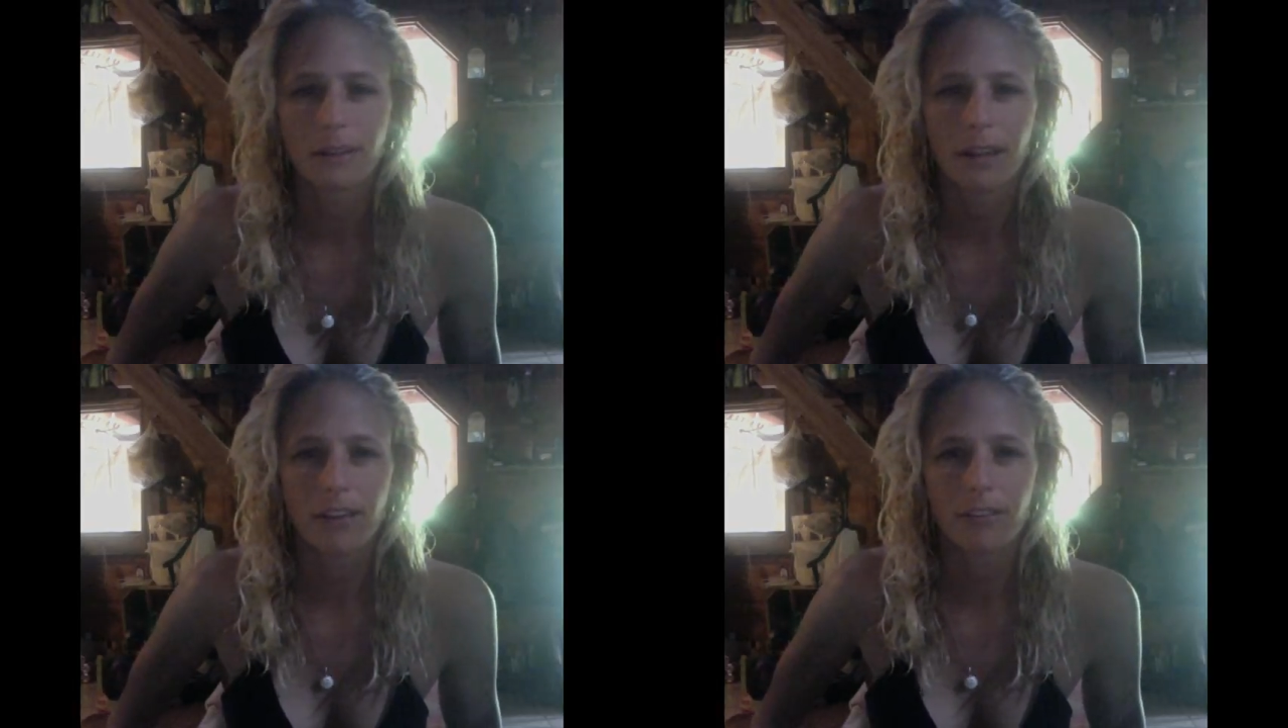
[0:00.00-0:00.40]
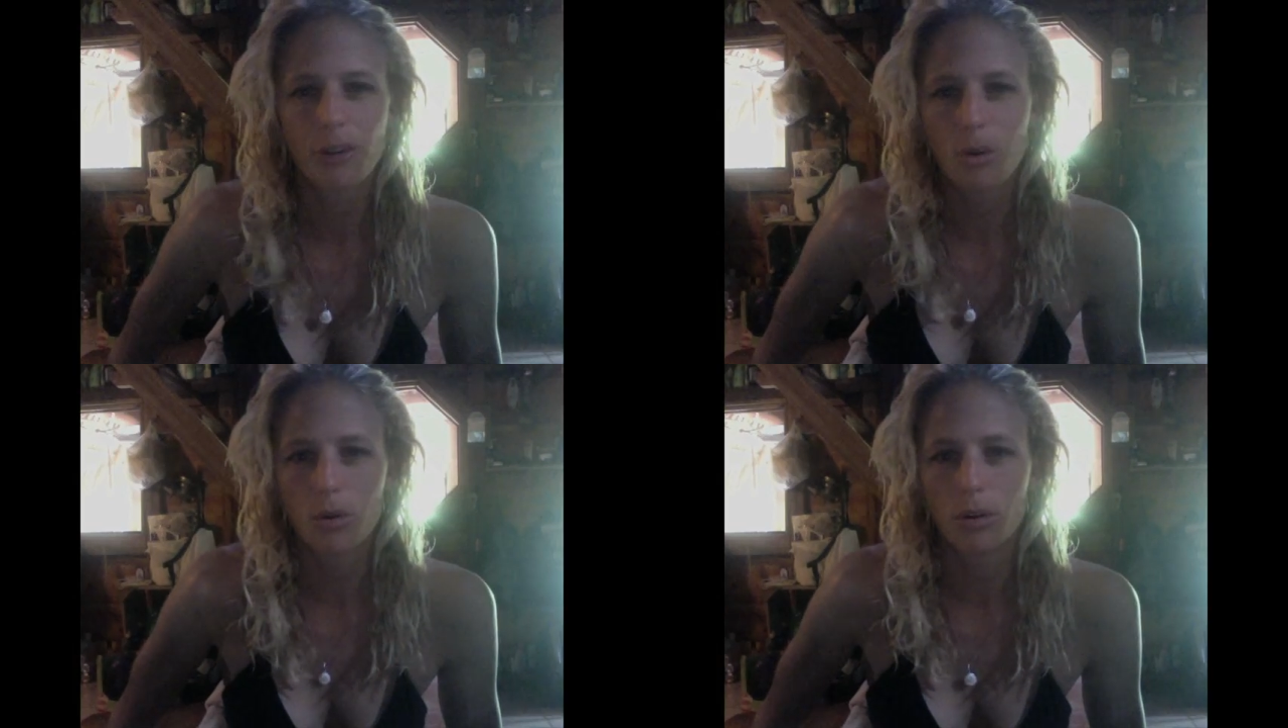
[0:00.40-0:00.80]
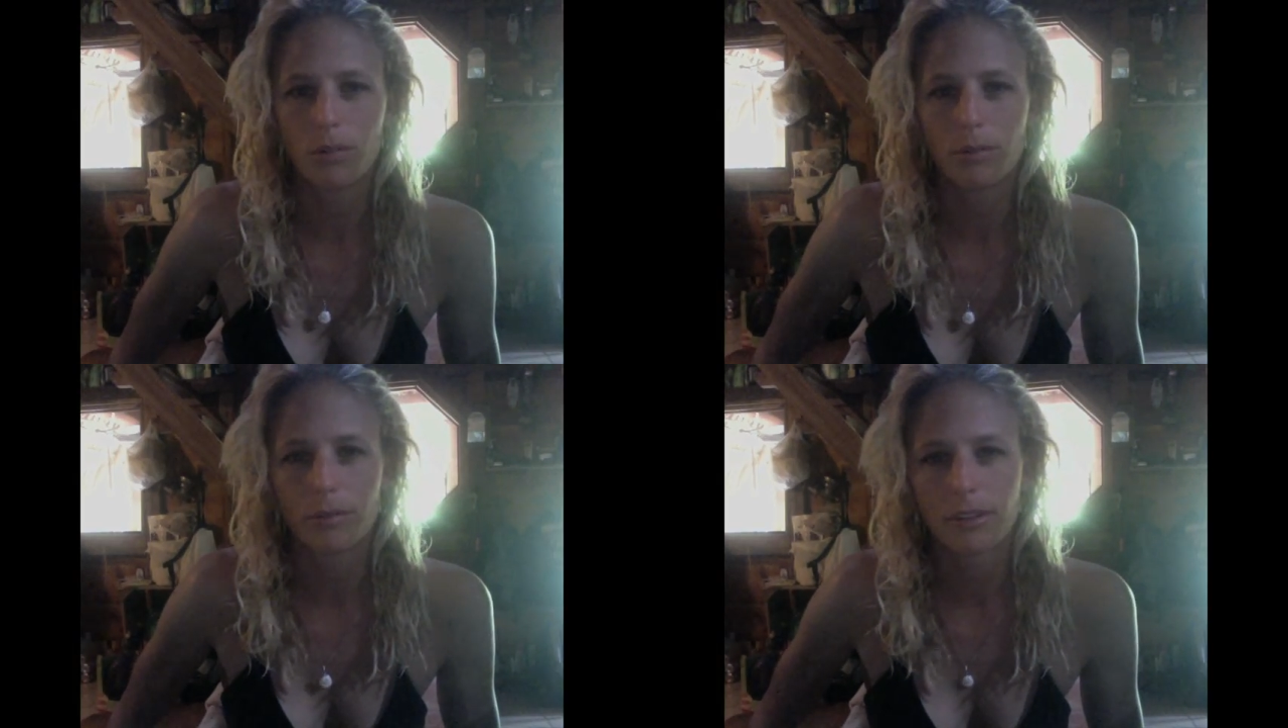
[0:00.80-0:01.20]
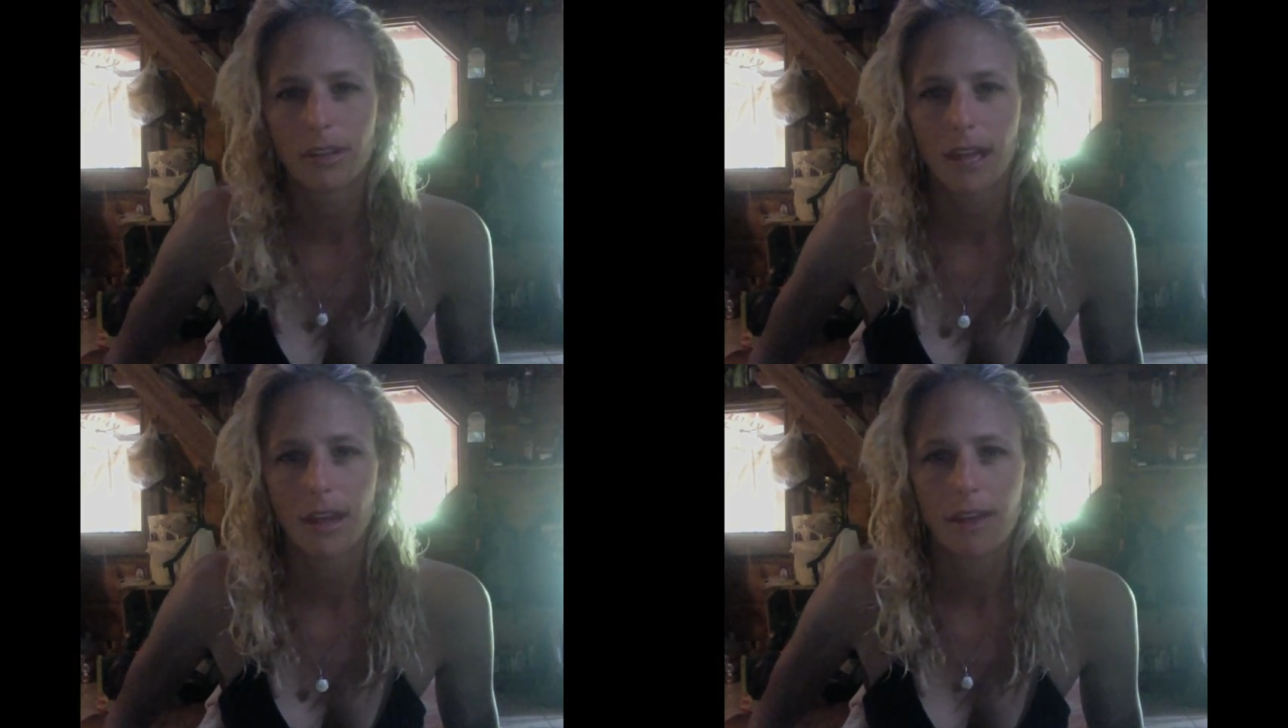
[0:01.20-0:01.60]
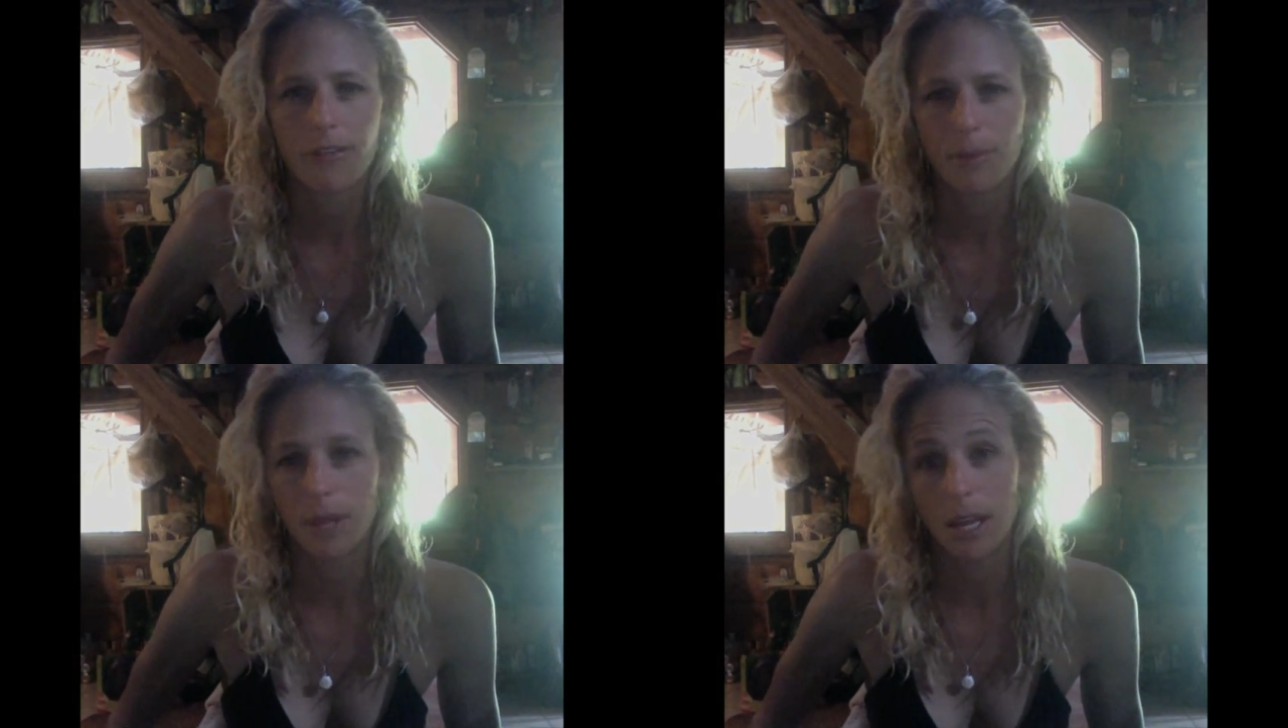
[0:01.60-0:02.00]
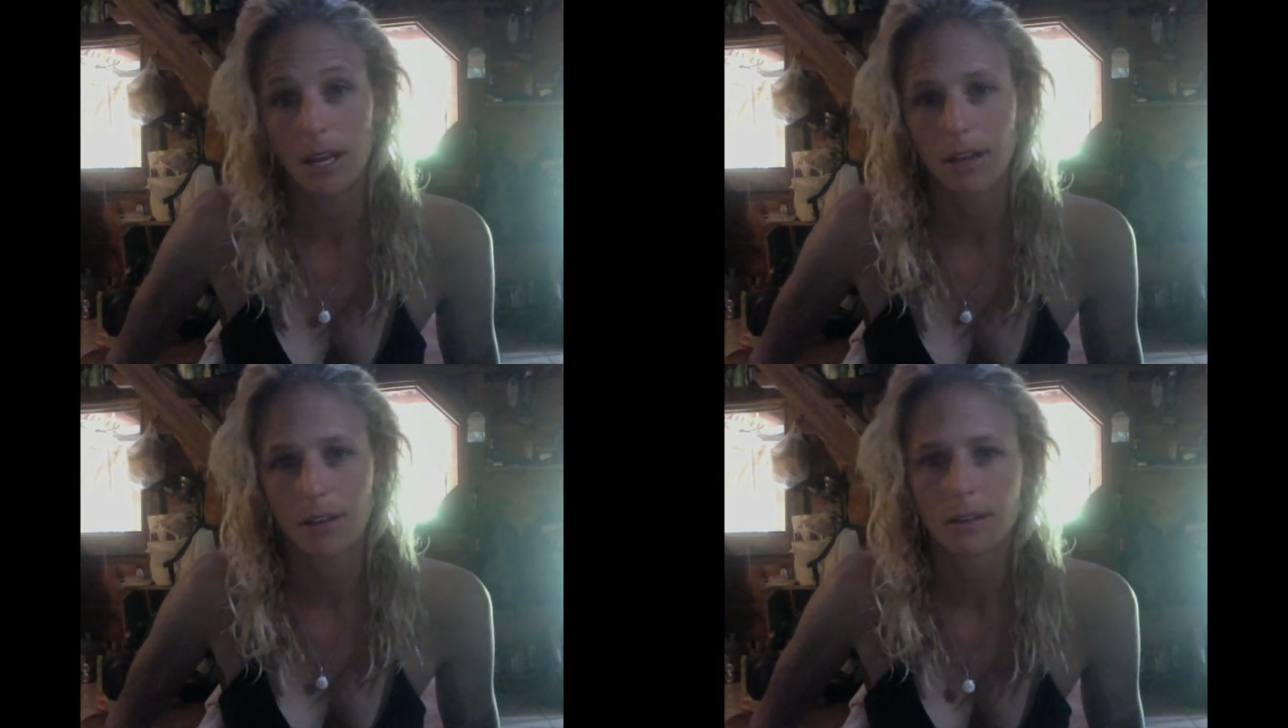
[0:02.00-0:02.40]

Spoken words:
it's cool at the beginning.